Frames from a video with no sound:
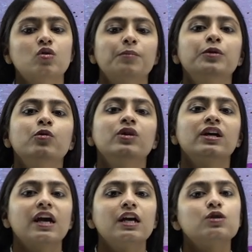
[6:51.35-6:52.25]

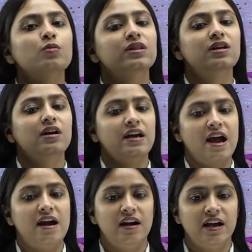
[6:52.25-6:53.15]
communicate with the
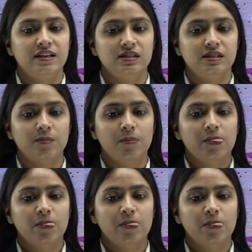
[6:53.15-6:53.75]
airlines.